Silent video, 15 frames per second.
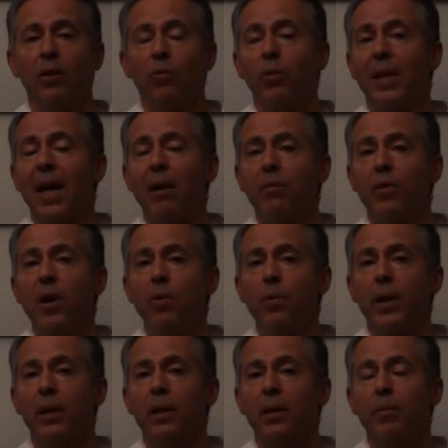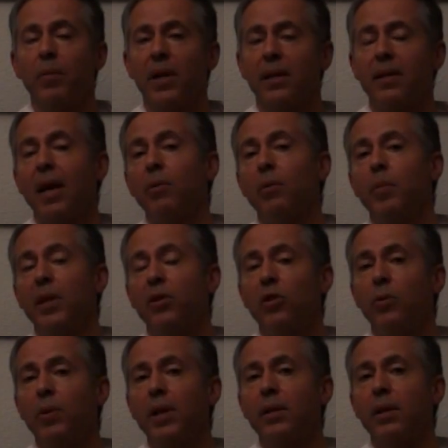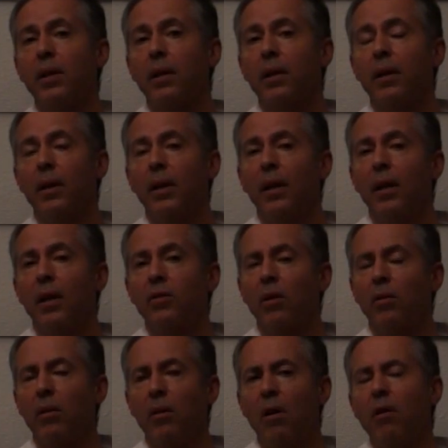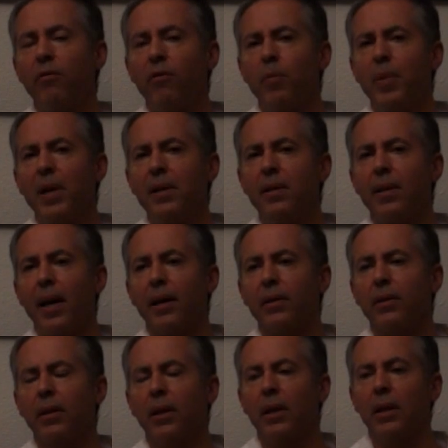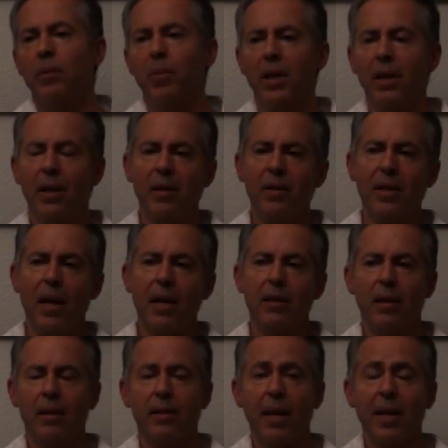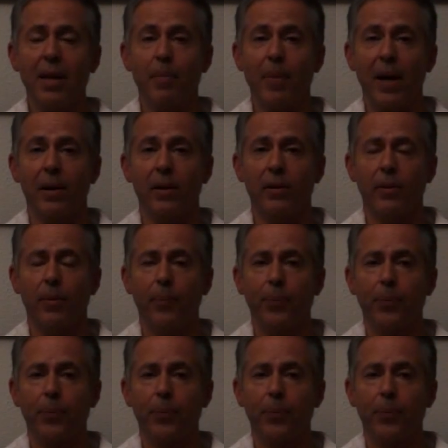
without knowing, because that would be too easy. So the law forbids that. But in this case, let's think about it.